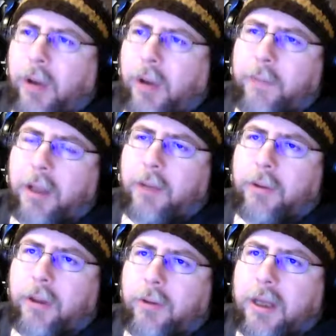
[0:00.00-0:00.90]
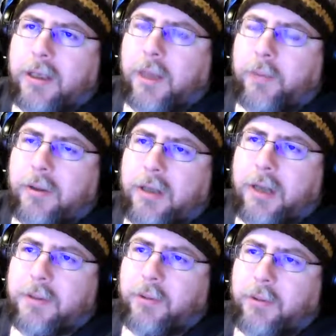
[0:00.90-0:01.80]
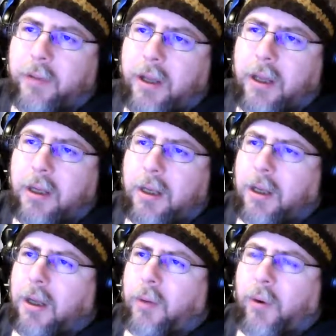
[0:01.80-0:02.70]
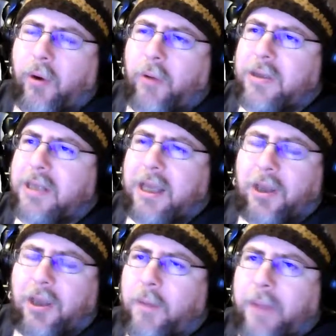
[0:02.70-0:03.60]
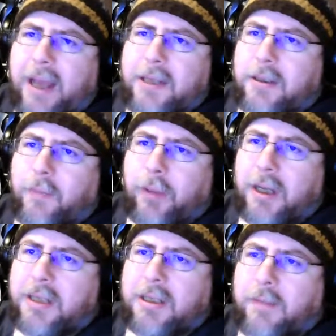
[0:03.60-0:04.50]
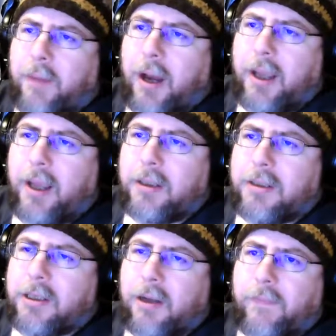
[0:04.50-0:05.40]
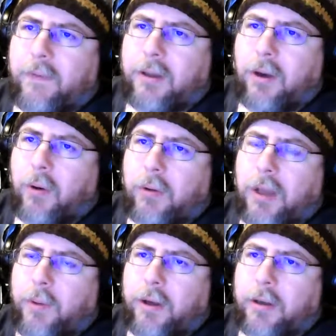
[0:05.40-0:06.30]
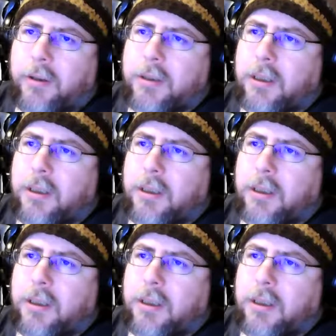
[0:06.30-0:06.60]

played with you that couple of times that we played, we were always like going back someplace and buying stuff with gold that we earned.